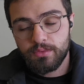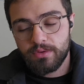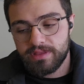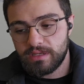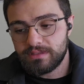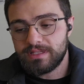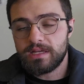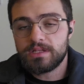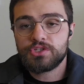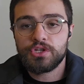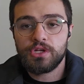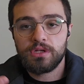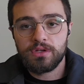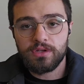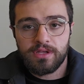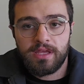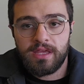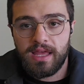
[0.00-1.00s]
without
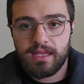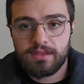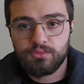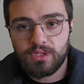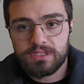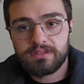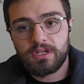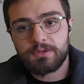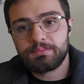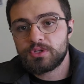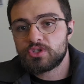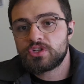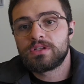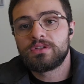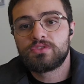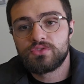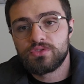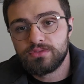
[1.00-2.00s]
actually looking at what they're
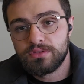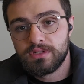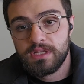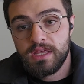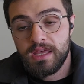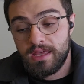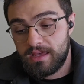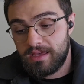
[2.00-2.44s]
pushing to